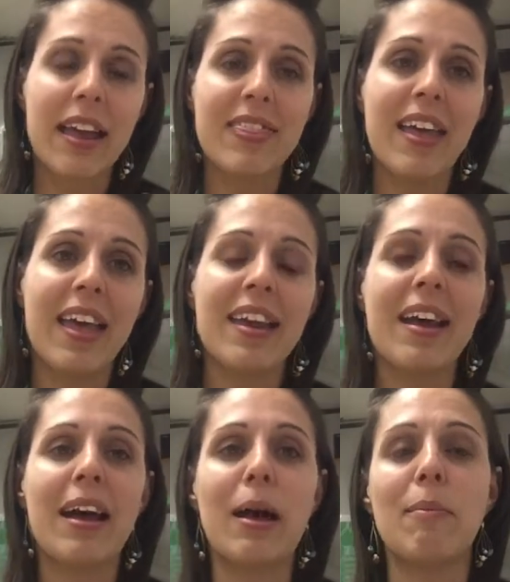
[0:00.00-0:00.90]
And then
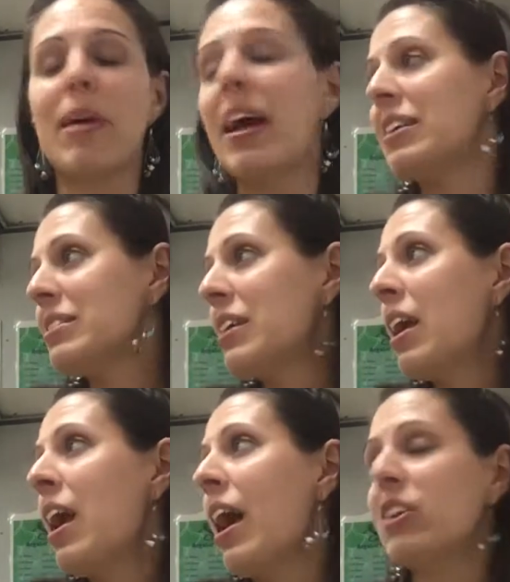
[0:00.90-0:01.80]
as
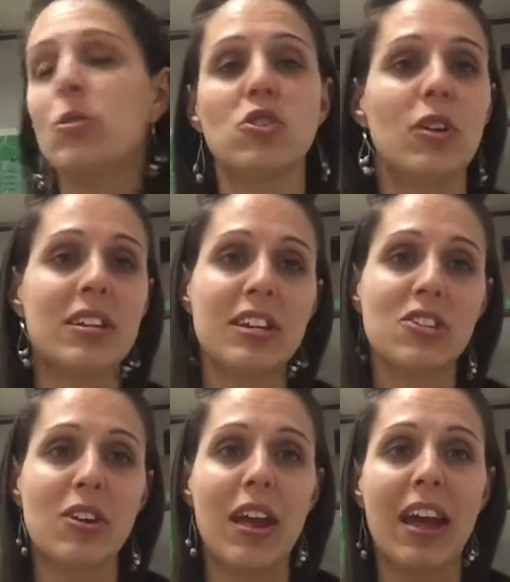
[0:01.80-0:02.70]
I told you guys
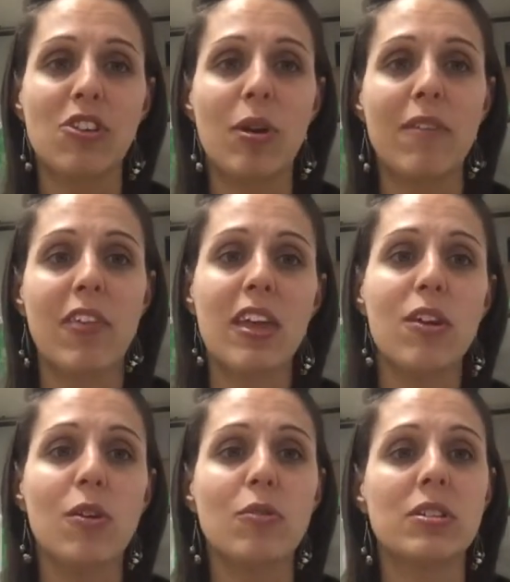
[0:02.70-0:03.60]
yesterday, I do have thank
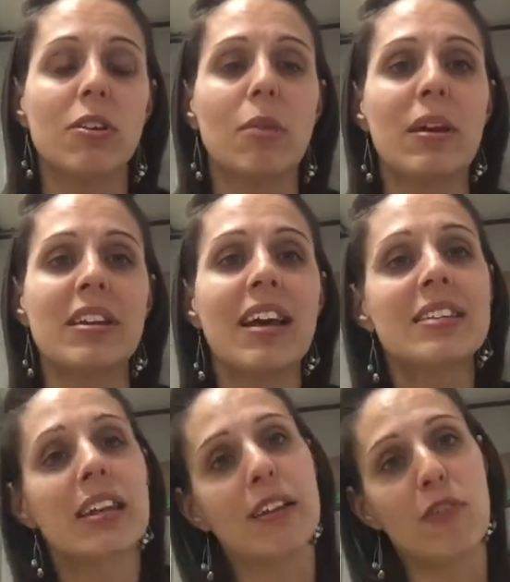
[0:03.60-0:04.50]
you notes that are at my
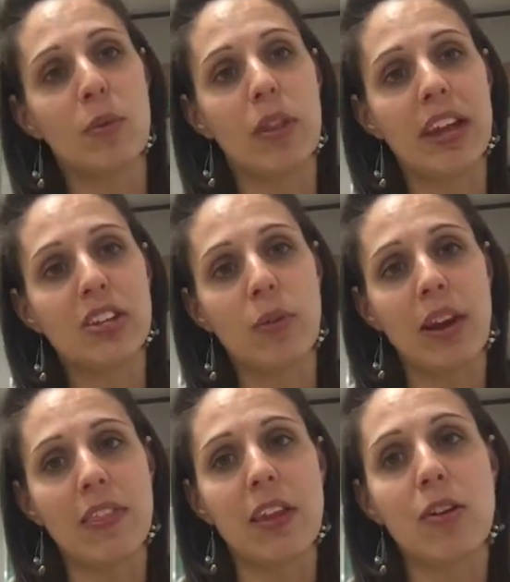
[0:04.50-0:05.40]
desk, and if you would like to write
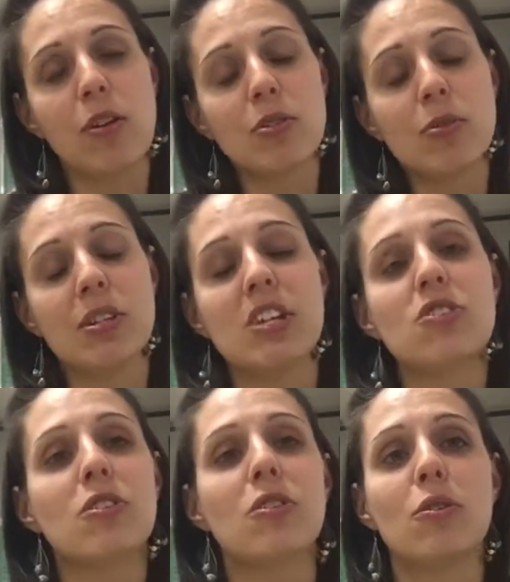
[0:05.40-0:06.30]
a thank you note to a
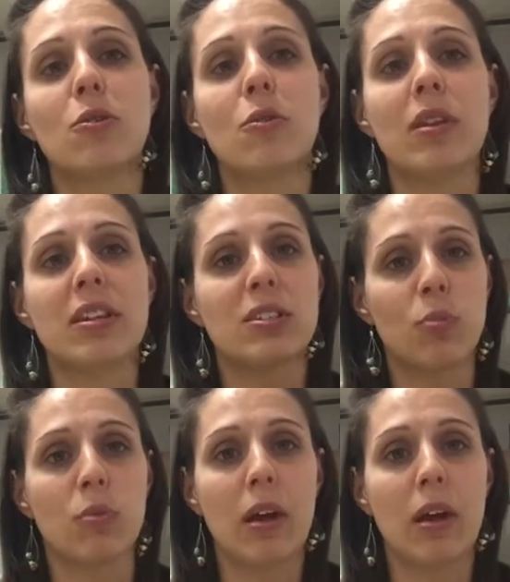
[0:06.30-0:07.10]
teacher who in this